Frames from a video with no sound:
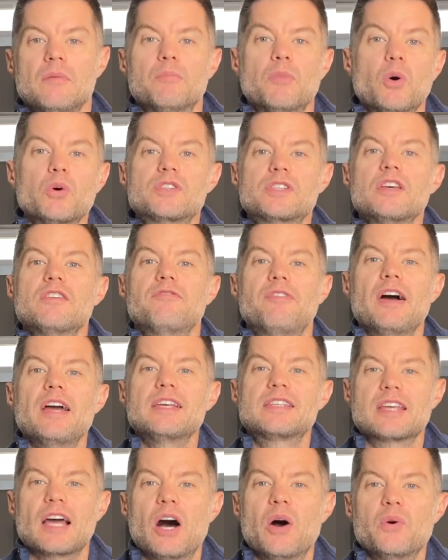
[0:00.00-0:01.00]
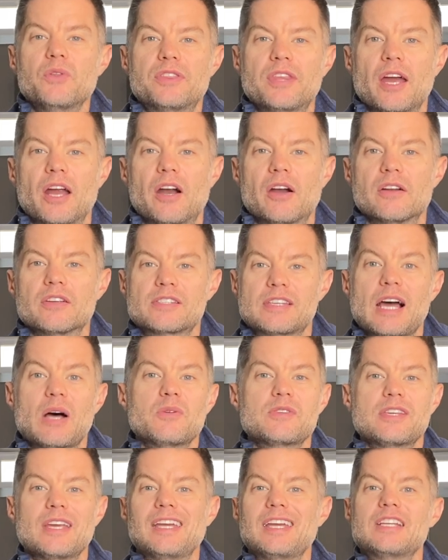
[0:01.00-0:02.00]
Most advice out there
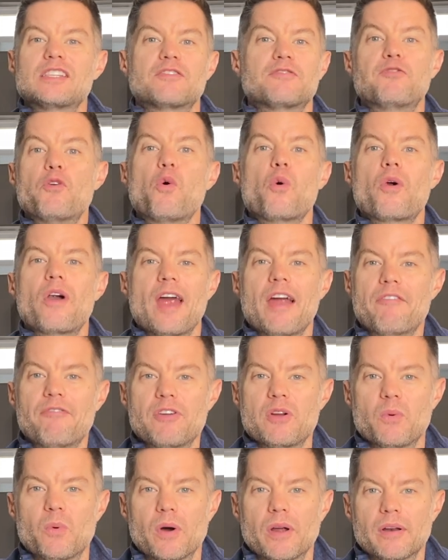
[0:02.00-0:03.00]
sounds like it's for everyone.